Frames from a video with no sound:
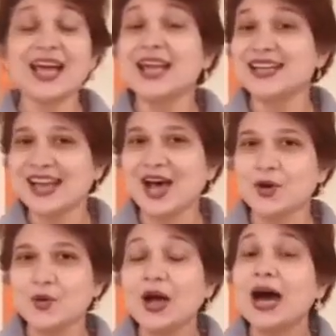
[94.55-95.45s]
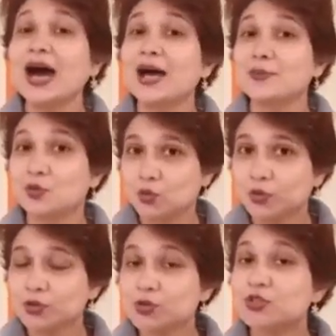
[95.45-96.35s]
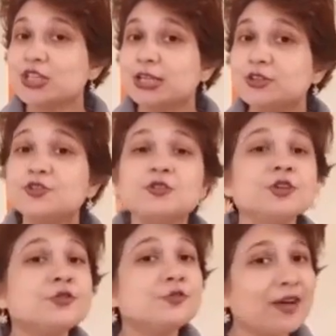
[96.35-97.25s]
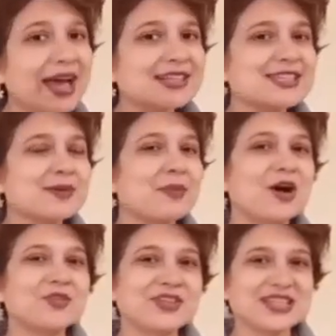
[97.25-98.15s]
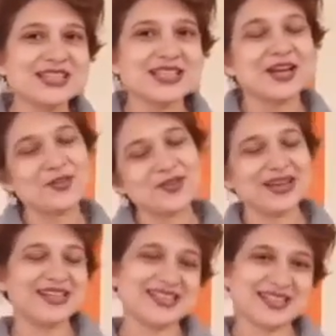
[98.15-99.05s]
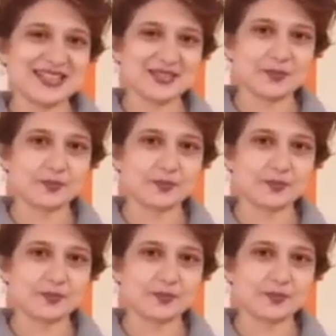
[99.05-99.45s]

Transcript: Now, I'm going to tell you a few facts about this rainy season.